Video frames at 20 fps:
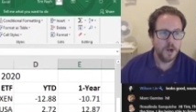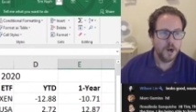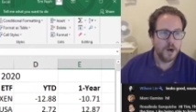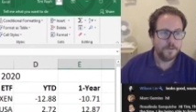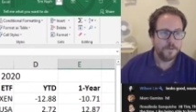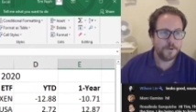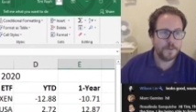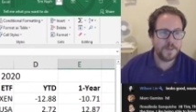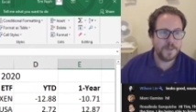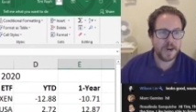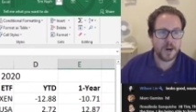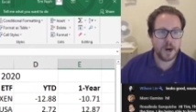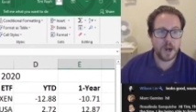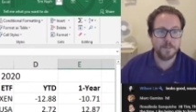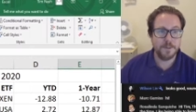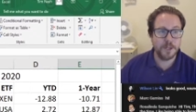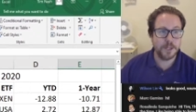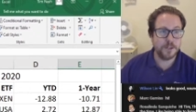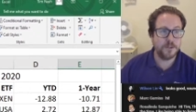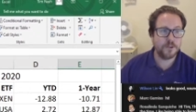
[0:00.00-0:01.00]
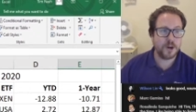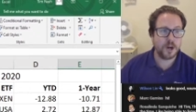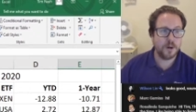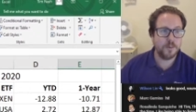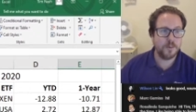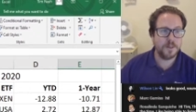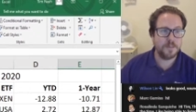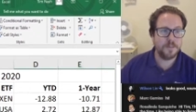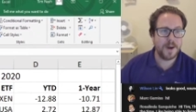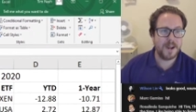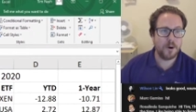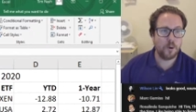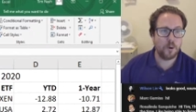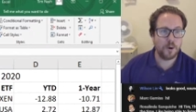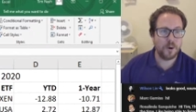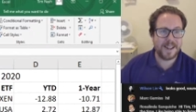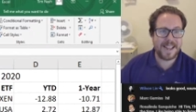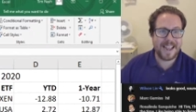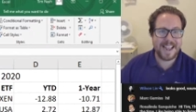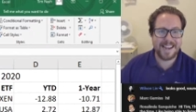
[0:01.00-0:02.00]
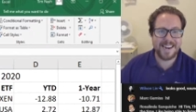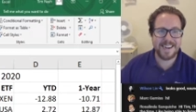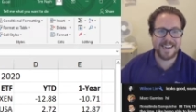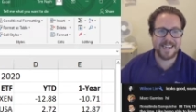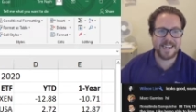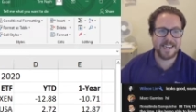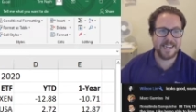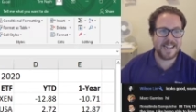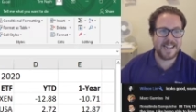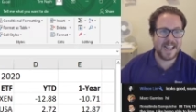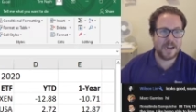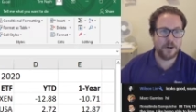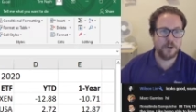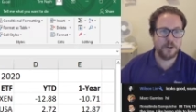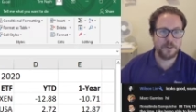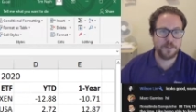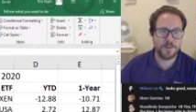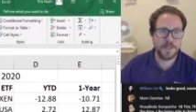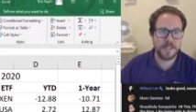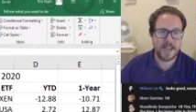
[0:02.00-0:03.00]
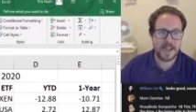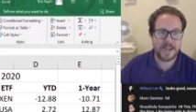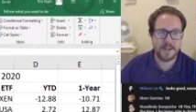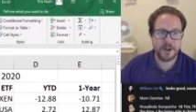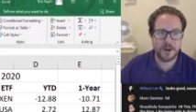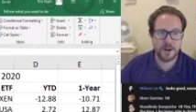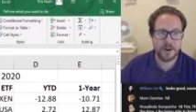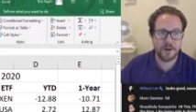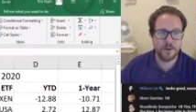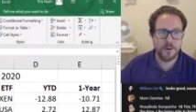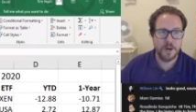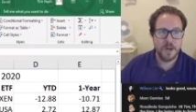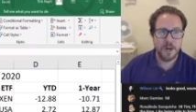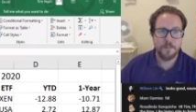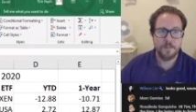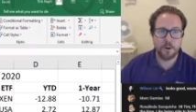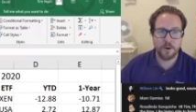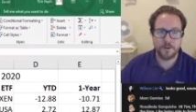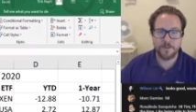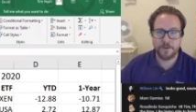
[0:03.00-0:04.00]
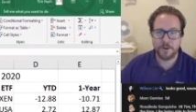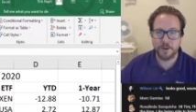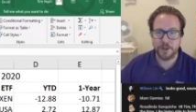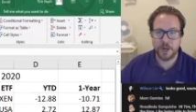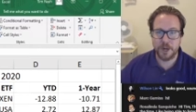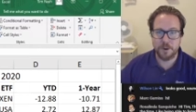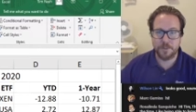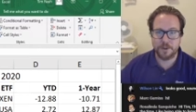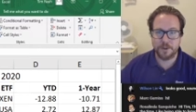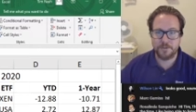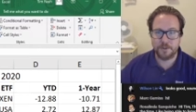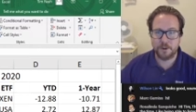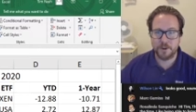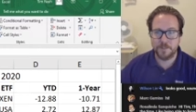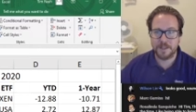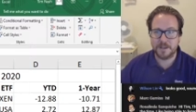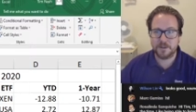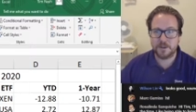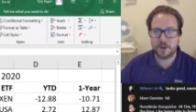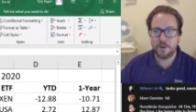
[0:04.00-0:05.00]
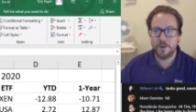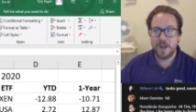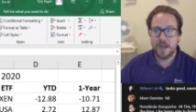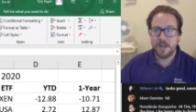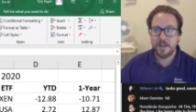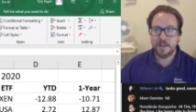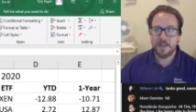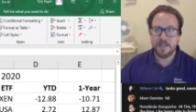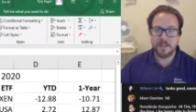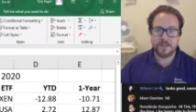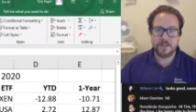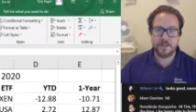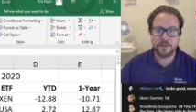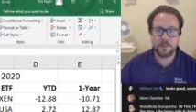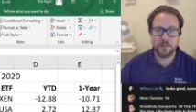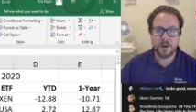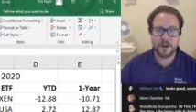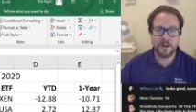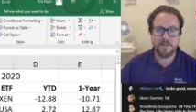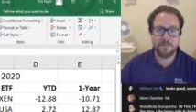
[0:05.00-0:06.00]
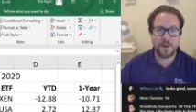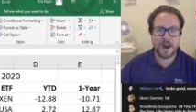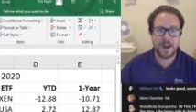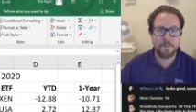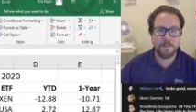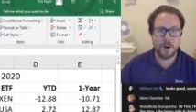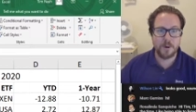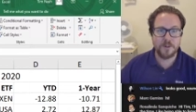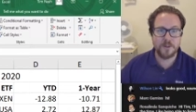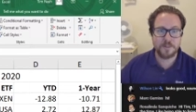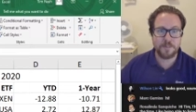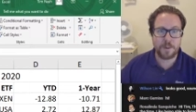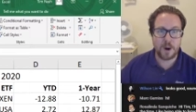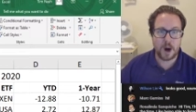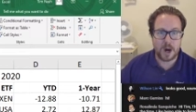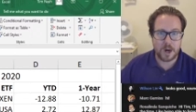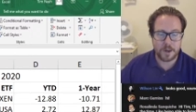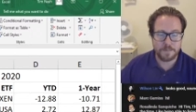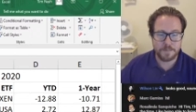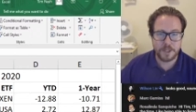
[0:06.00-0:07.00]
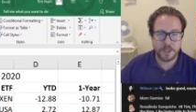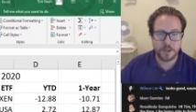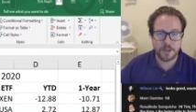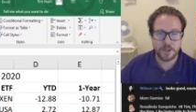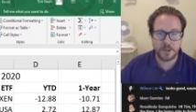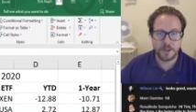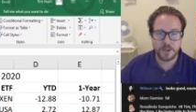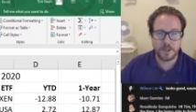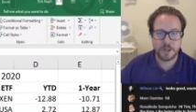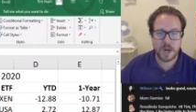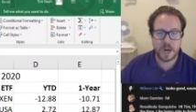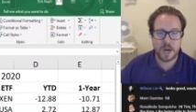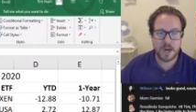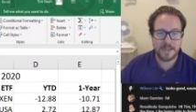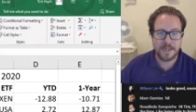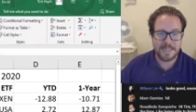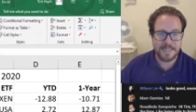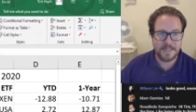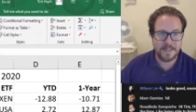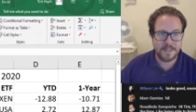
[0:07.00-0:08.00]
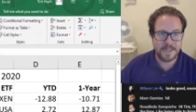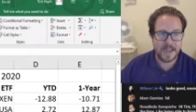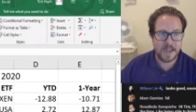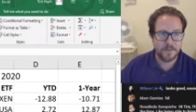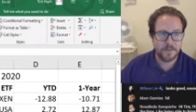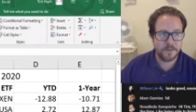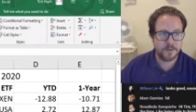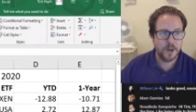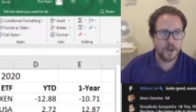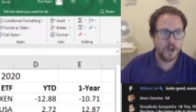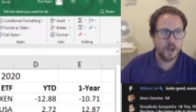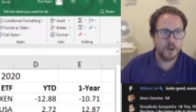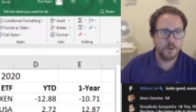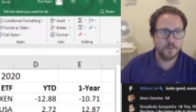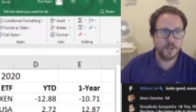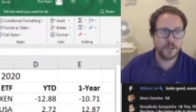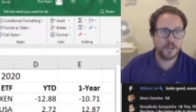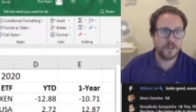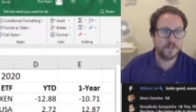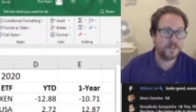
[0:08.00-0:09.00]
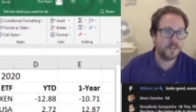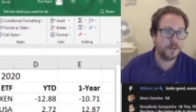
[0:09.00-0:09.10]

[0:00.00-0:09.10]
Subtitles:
From there, I'm going to start with my organic couch potato portfolio performance. So this is one of my most popular ETFs, which is the